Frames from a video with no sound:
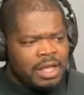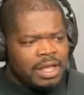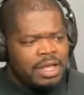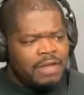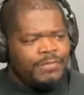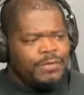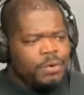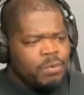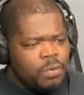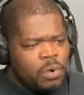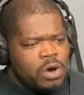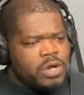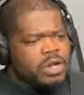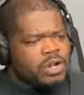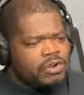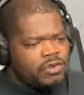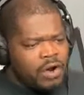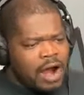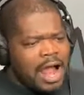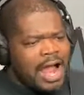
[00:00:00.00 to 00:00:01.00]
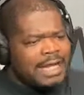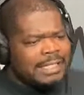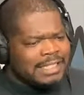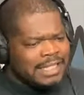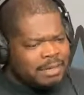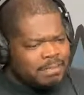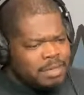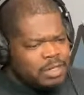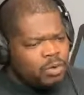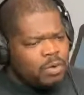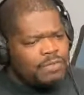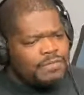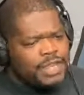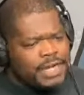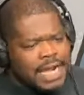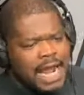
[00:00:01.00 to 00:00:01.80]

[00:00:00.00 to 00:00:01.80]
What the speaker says: If a warrior cries in the middle of the